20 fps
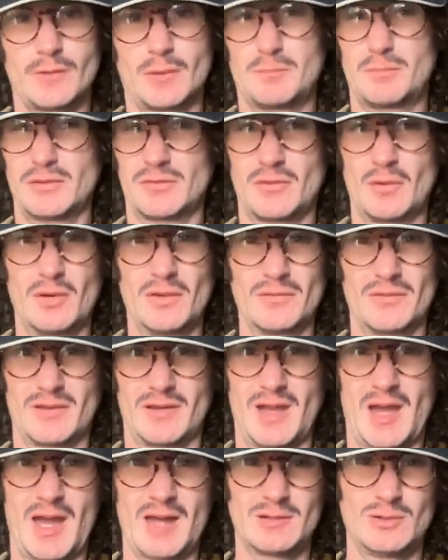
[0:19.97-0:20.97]
But the
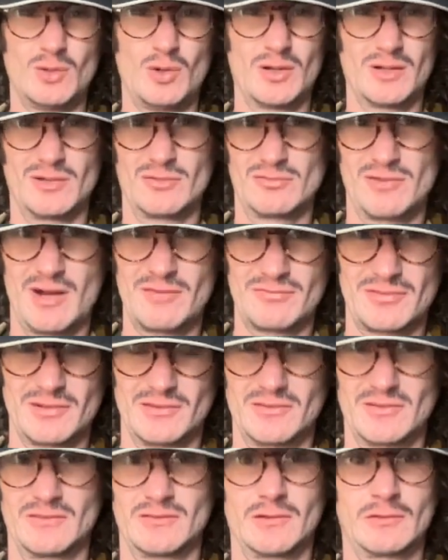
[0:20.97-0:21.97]
catalog of
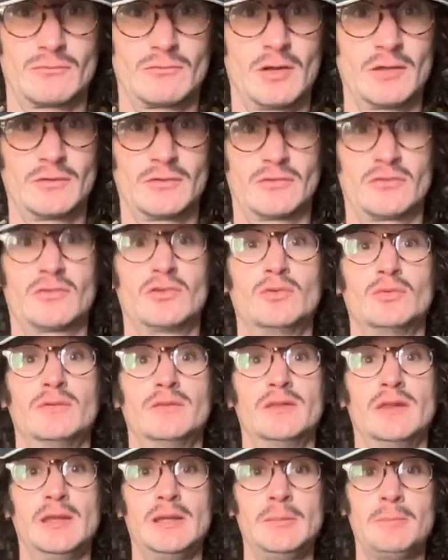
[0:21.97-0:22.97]
references, it runs too
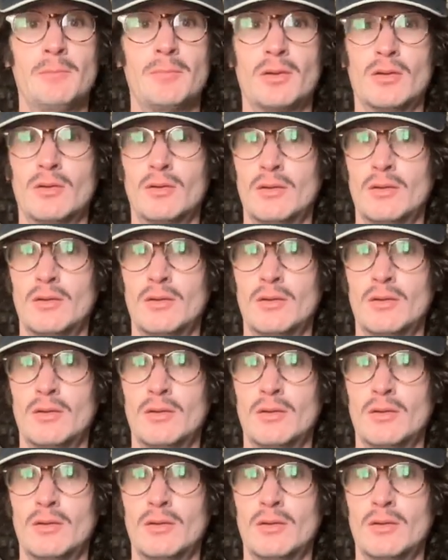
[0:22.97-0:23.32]
deep,